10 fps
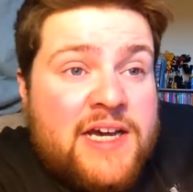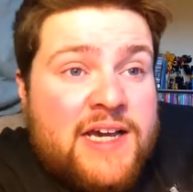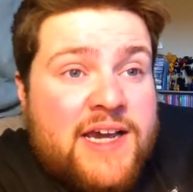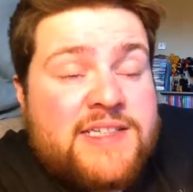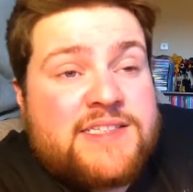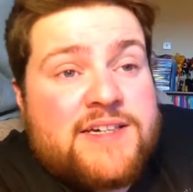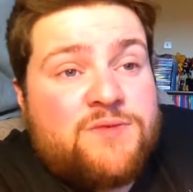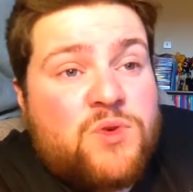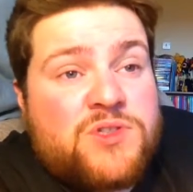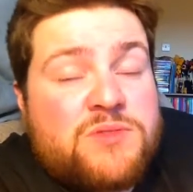Can't say
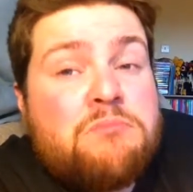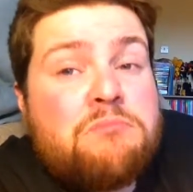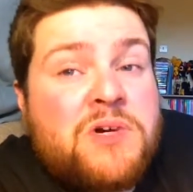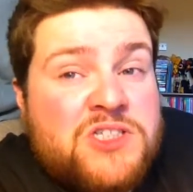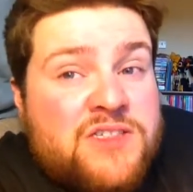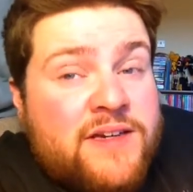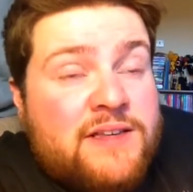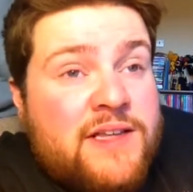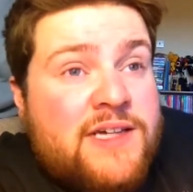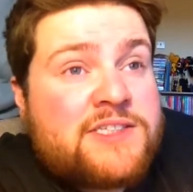I've watched much of it in
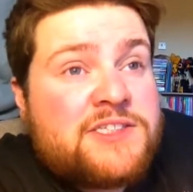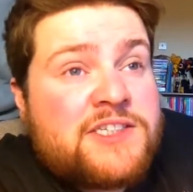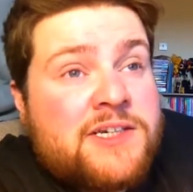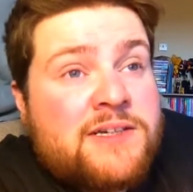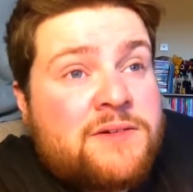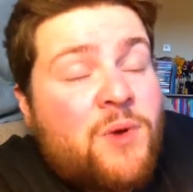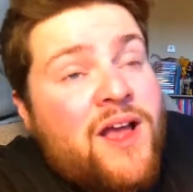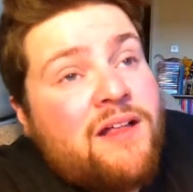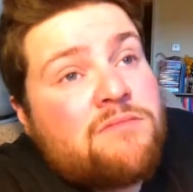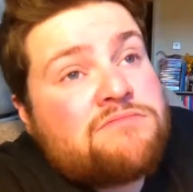the last year.
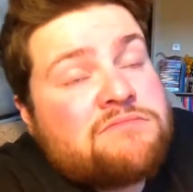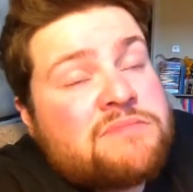Well,